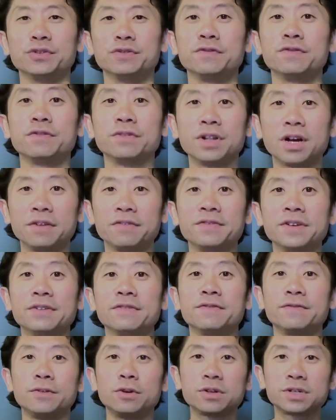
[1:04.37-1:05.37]
fluff
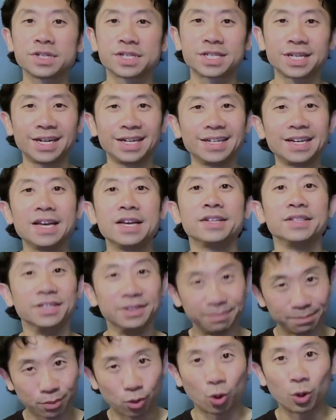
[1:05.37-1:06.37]
and focus on
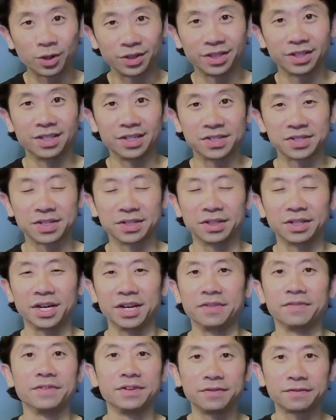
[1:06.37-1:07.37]
the important things in
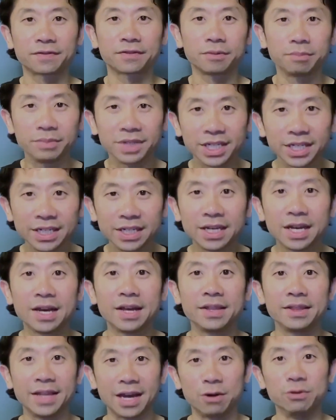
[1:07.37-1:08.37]
life. And for me,
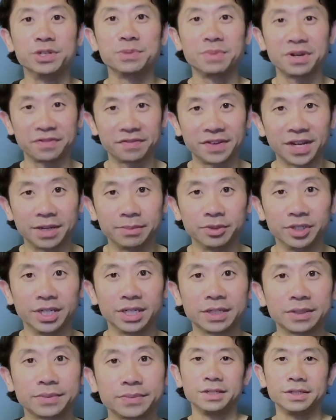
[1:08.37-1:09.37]
that was my
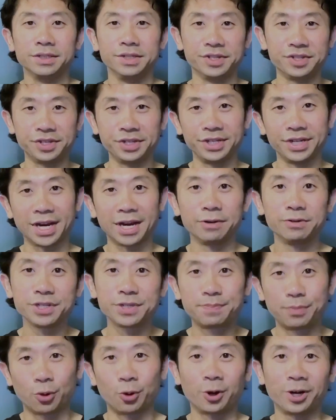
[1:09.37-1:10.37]
family. You see, I
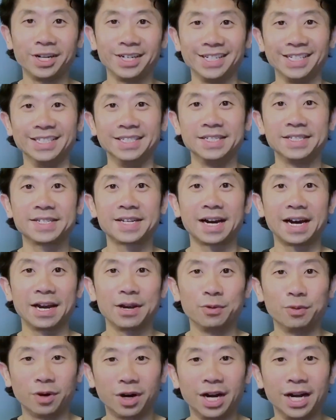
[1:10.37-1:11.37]
was born in
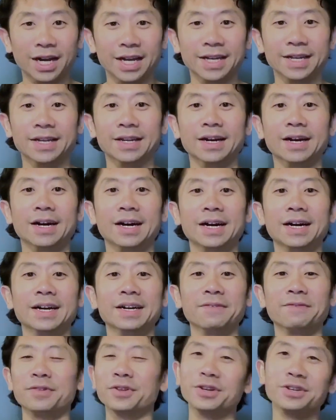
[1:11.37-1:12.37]

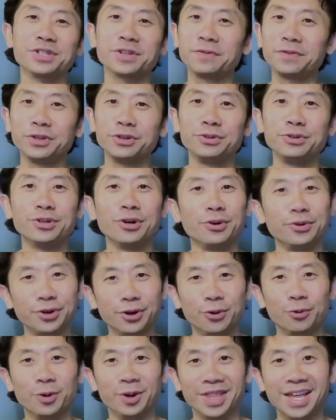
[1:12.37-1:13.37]
Taiwan. For those of you who don't
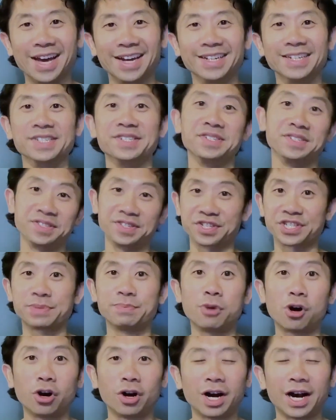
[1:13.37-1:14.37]
know where that is, it's a
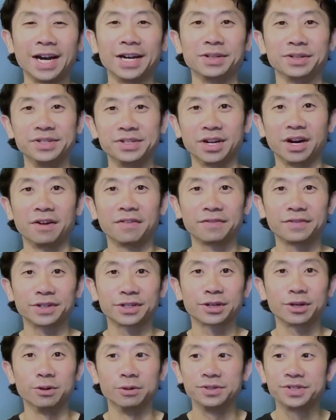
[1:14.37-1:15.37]
small island off
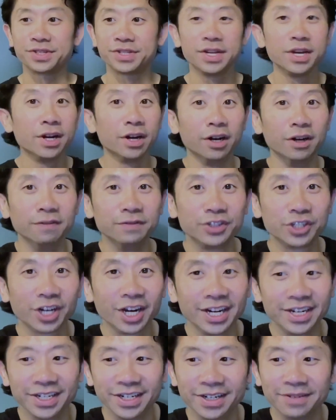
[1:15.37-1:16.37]
the coast of
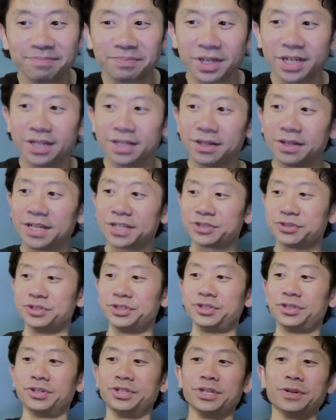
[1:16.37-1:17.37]
China. I'll actually
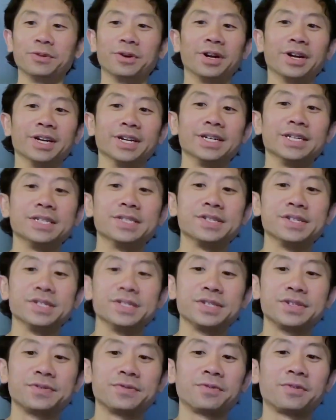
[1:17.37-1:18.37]
show you where it is.
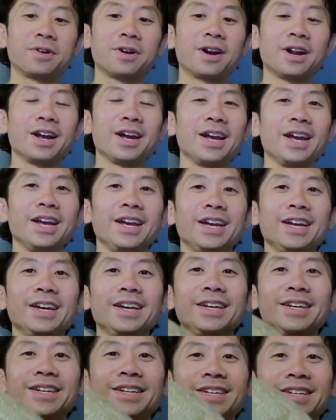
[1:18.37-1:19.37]
It's right
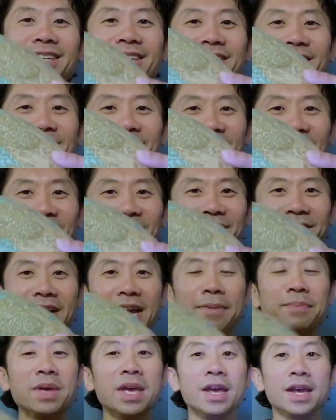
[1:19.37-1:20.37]
here,
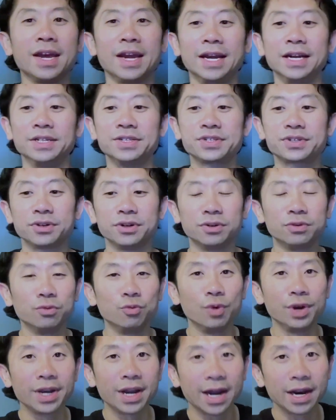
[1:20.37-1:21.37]
okay? And so
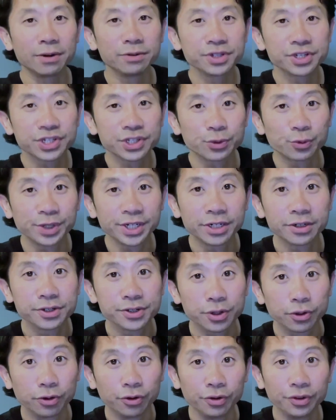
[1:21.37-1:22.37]
when I was 3
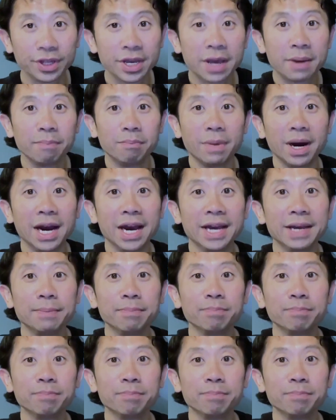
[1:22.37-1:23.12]
years old, my